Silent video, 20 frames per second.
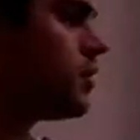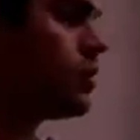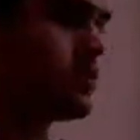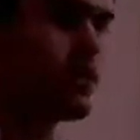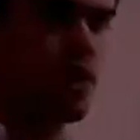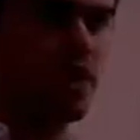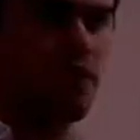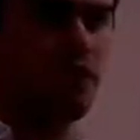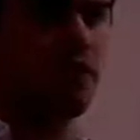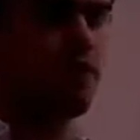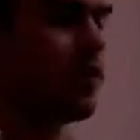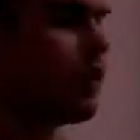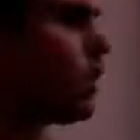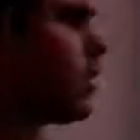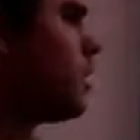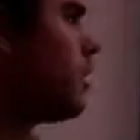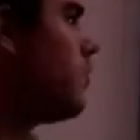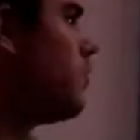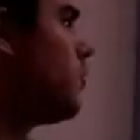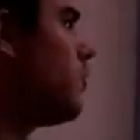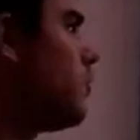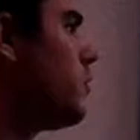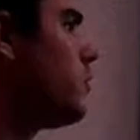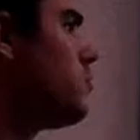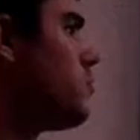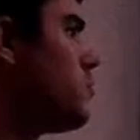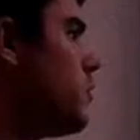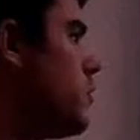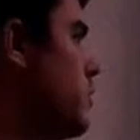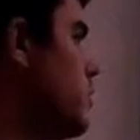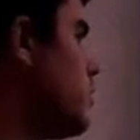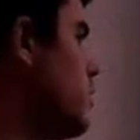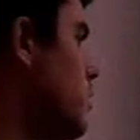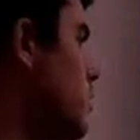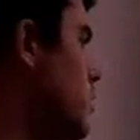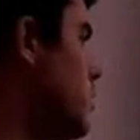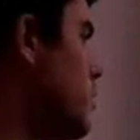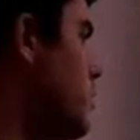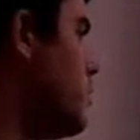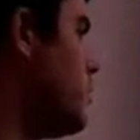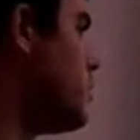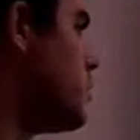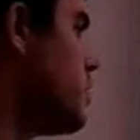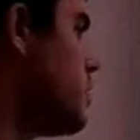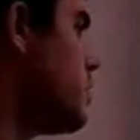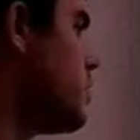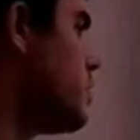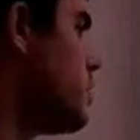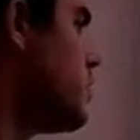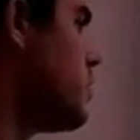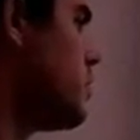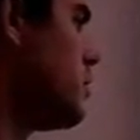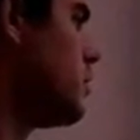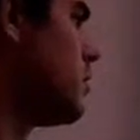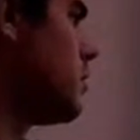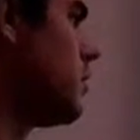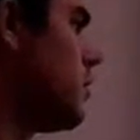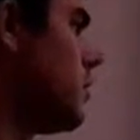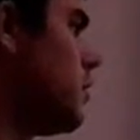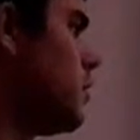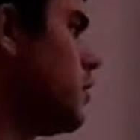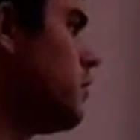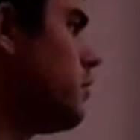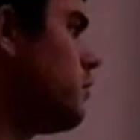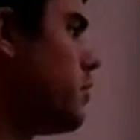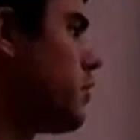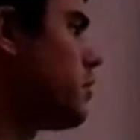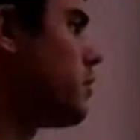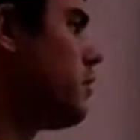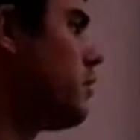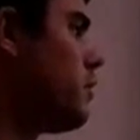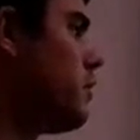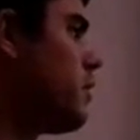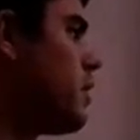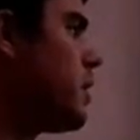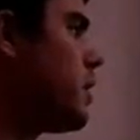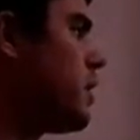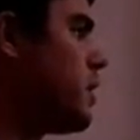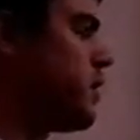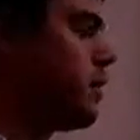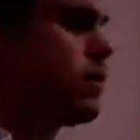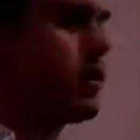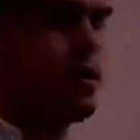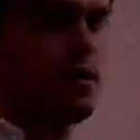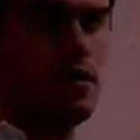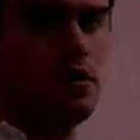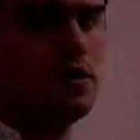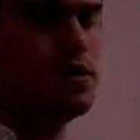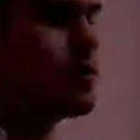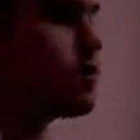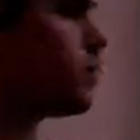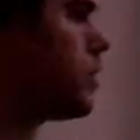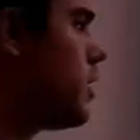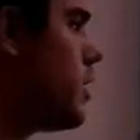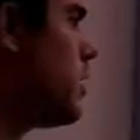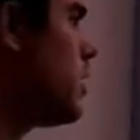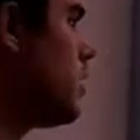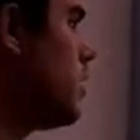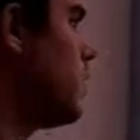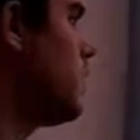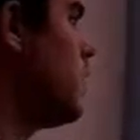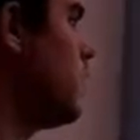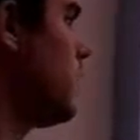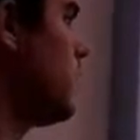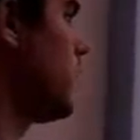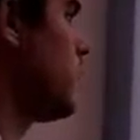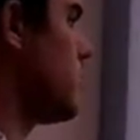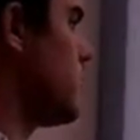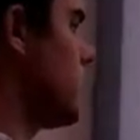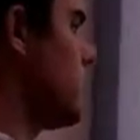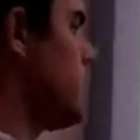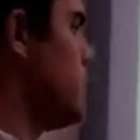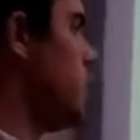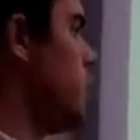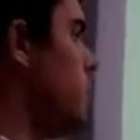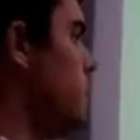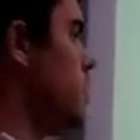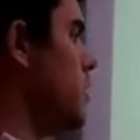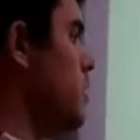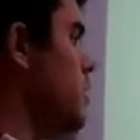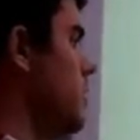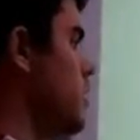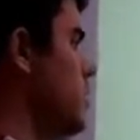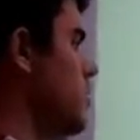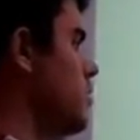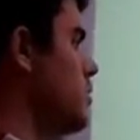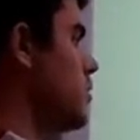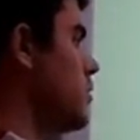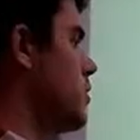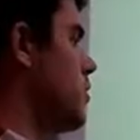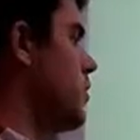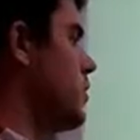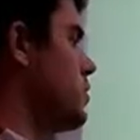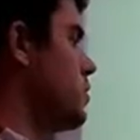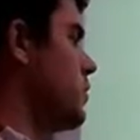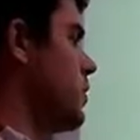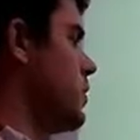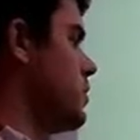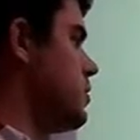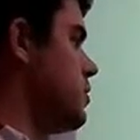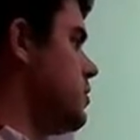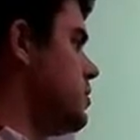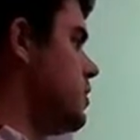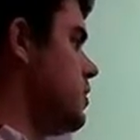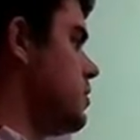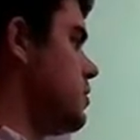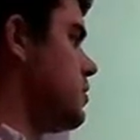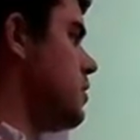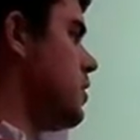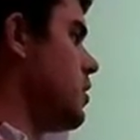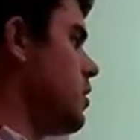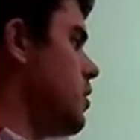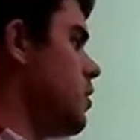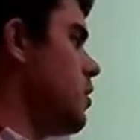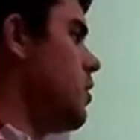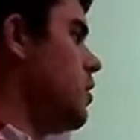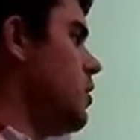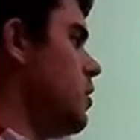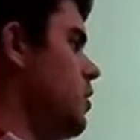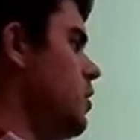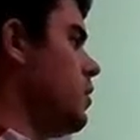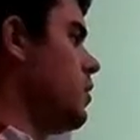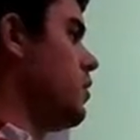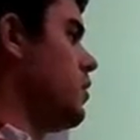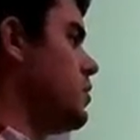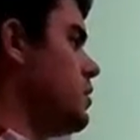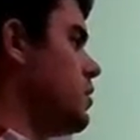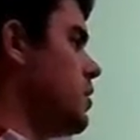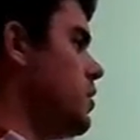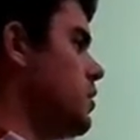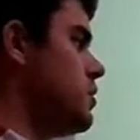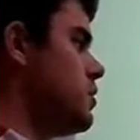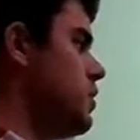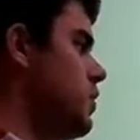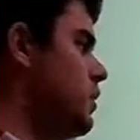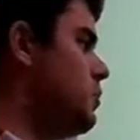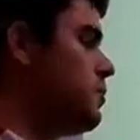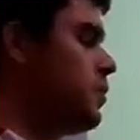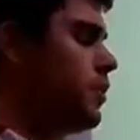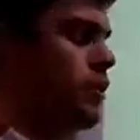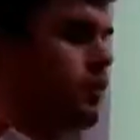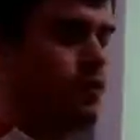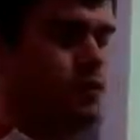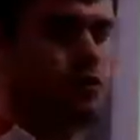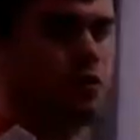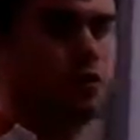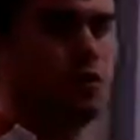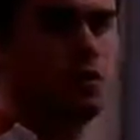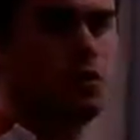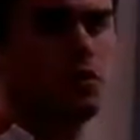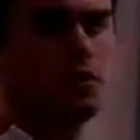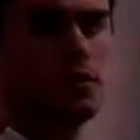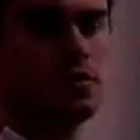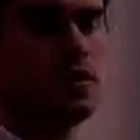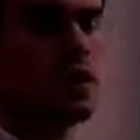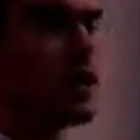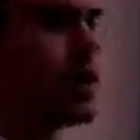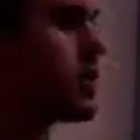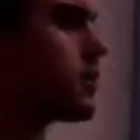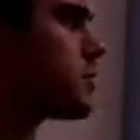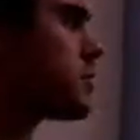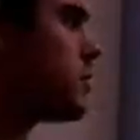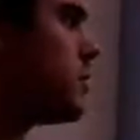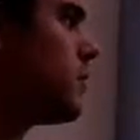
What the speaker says: Step 5. Draw the conclusions. Recall that chi-squared, our chi-squared statistic was 19.46,